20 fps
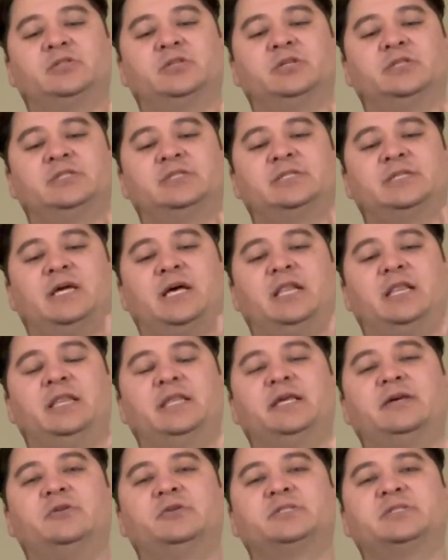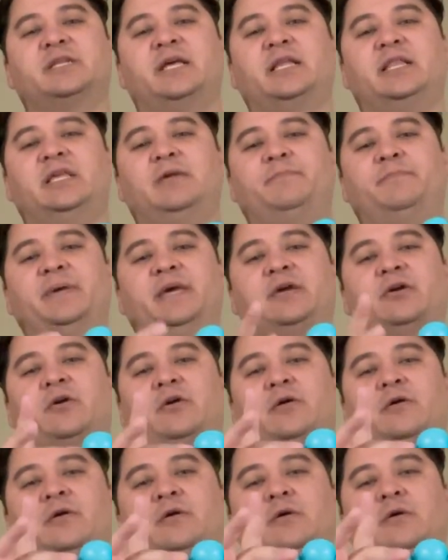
so it's a little slightly bigger